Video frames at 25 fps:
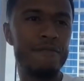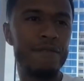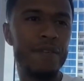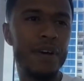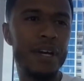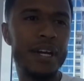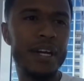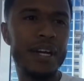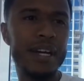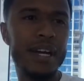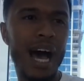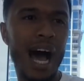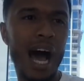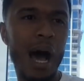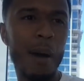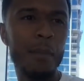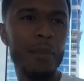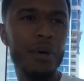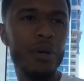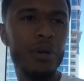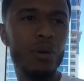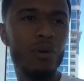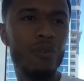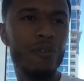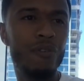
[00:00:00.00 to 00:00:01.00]

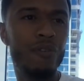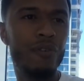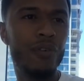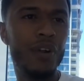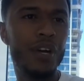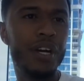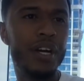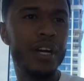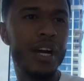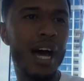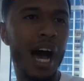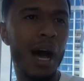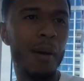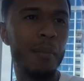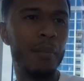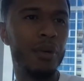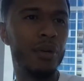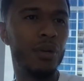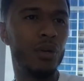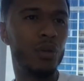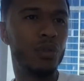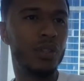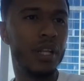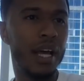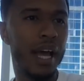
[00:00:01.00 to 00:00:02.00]
phenomenal
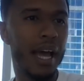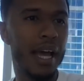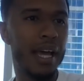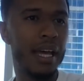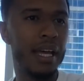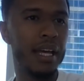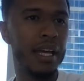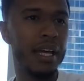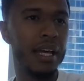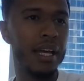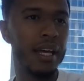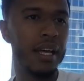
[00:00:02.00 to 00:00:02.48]
day.